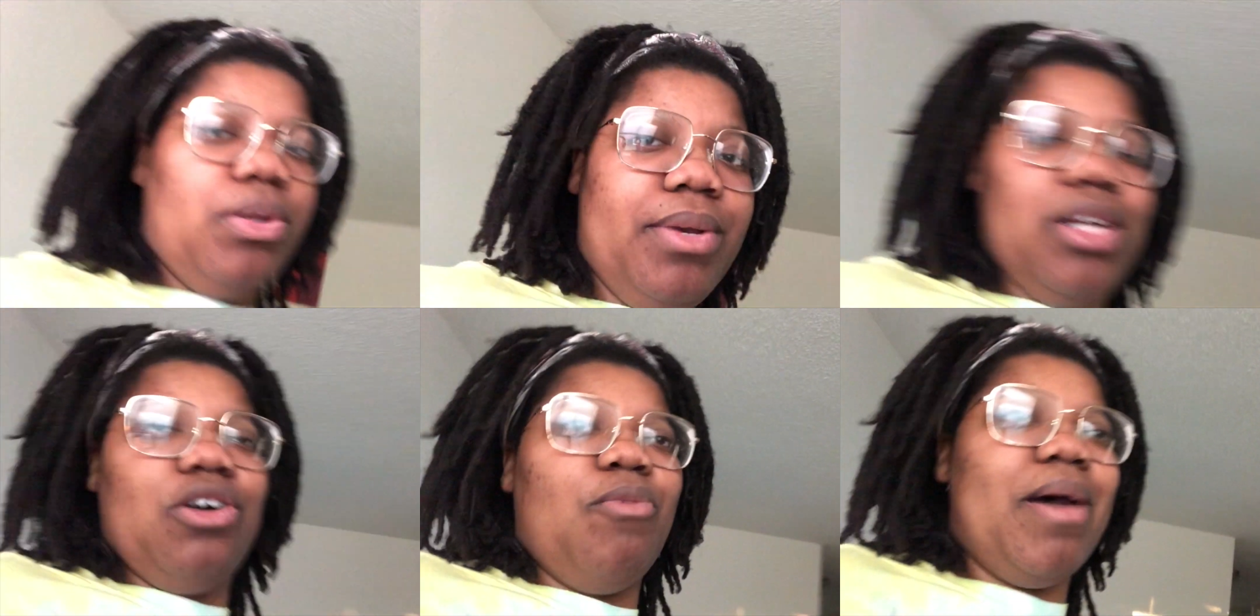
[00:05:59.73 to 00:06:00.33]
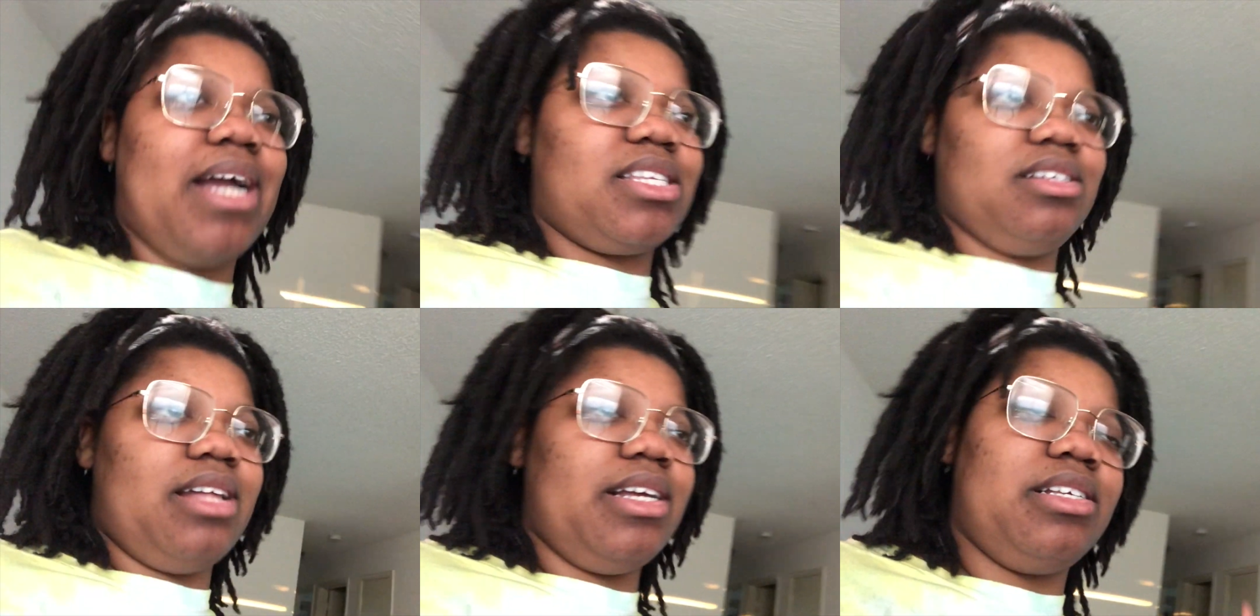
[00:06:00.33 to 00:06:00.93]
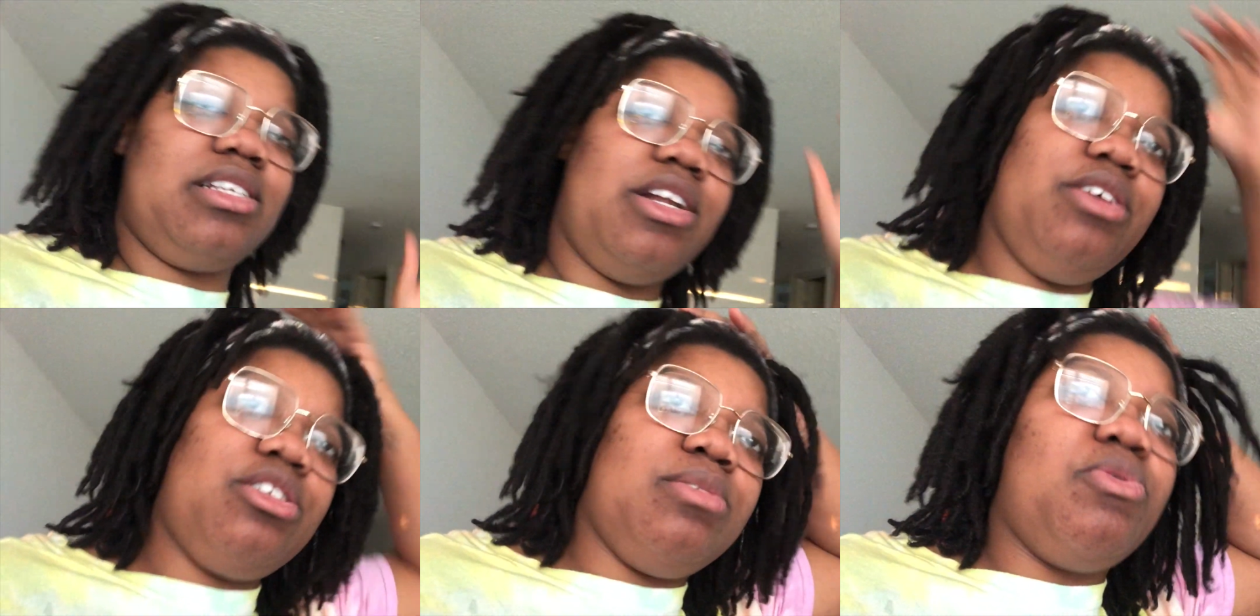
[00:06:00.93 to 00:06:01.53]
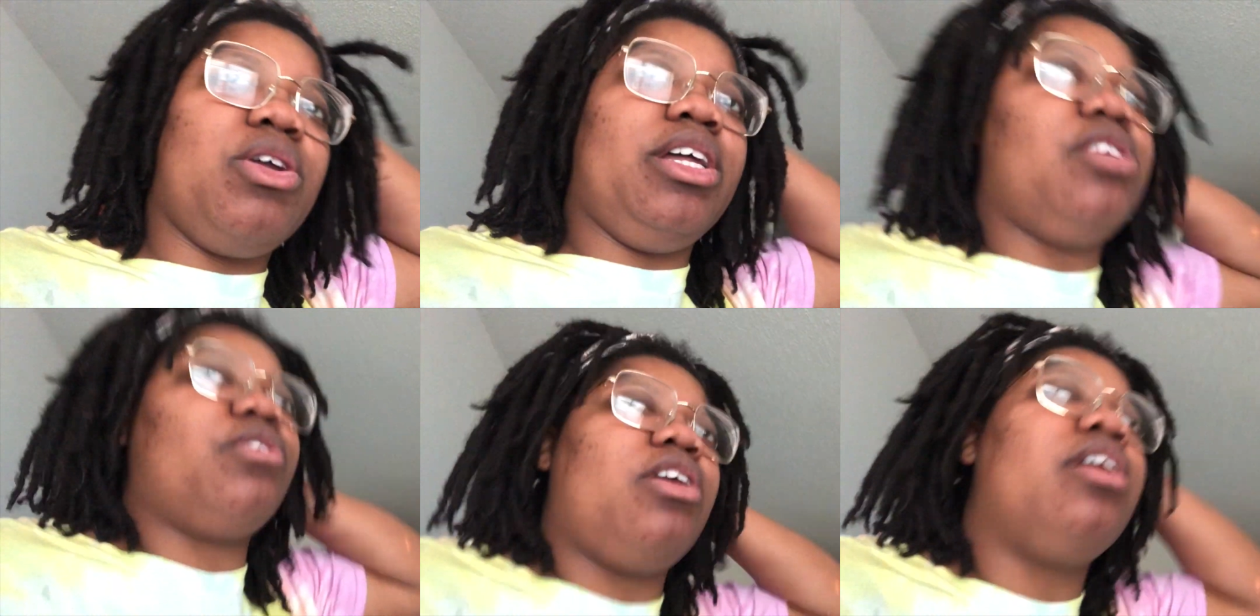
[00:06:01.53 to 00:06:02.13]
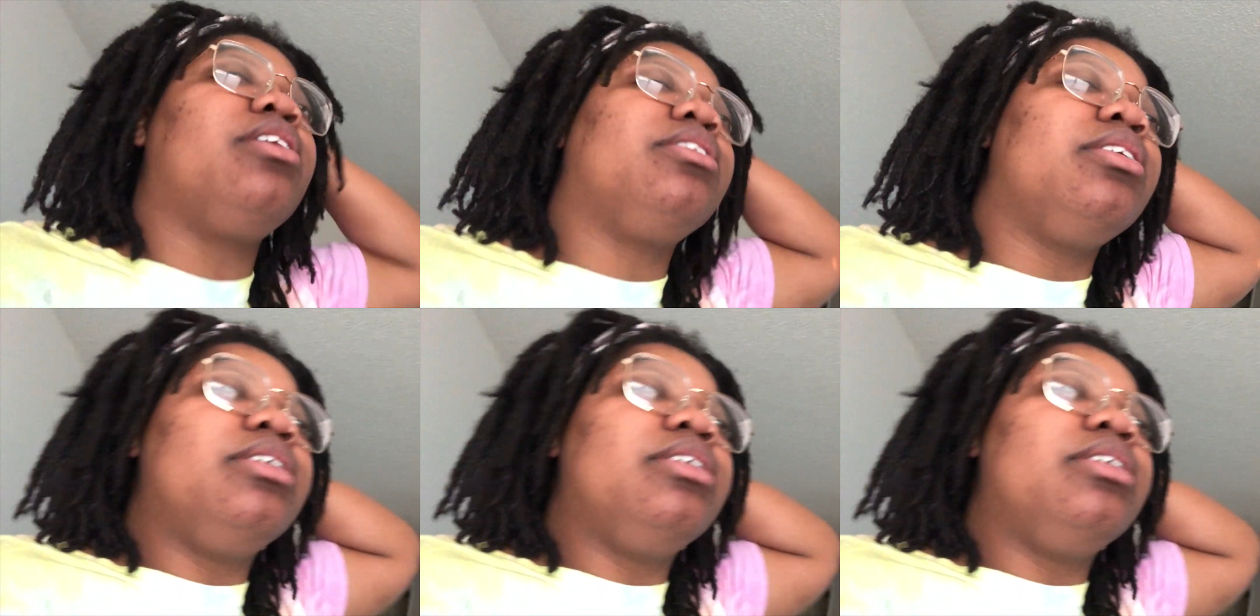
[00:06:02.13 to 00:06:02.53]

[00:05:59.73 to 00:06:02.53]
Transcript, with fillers: we can go back to like studying some more later on